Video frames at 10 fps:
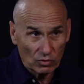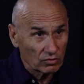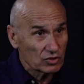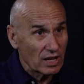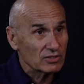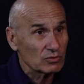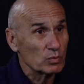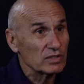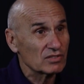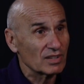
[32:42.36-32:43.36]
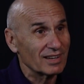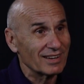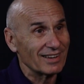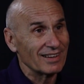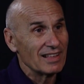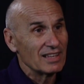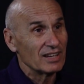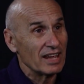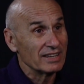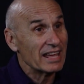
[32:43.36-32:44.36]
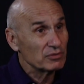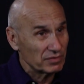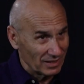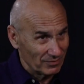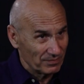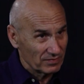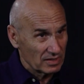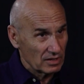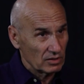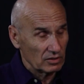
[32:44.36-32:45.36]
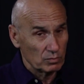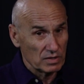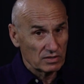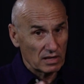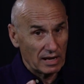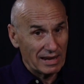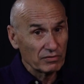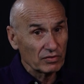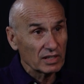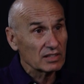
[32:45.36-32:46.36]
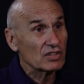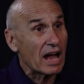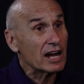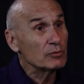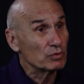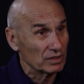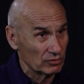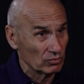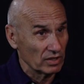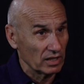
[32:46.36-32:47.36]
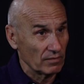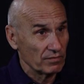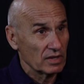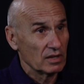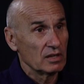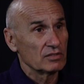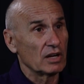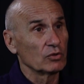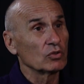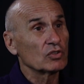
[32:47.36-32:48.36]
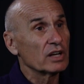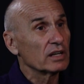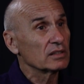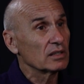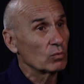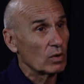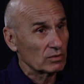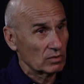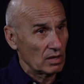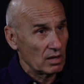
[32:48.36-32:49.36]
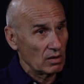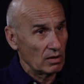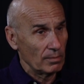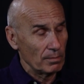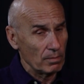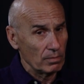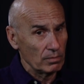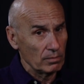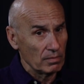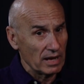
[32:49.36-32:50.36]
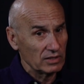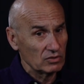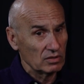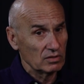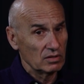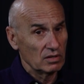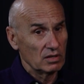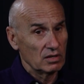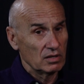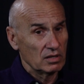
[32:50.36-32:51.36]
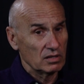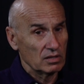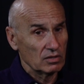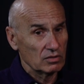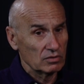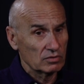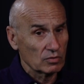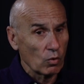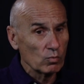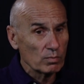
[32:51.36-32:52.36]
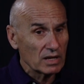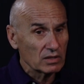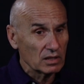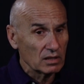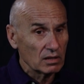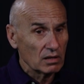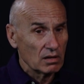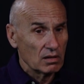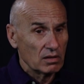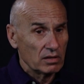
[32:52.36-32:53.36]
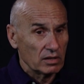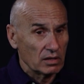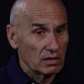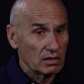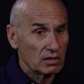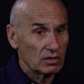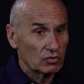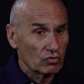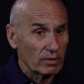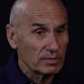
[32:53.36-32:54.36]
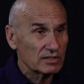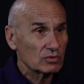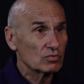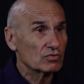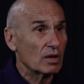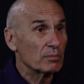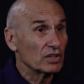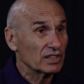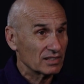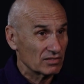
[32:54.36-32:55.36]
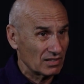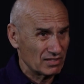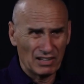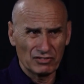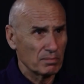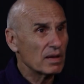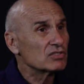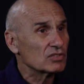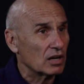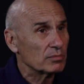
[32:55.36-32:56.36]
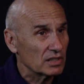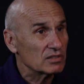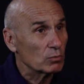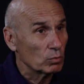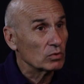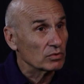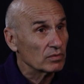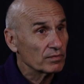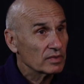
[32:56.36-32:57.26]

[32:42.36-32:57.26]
not just with a navy. It means everything is hybrid today. They are not learning what made so many troubles to the Americans, that they are the best army in the world.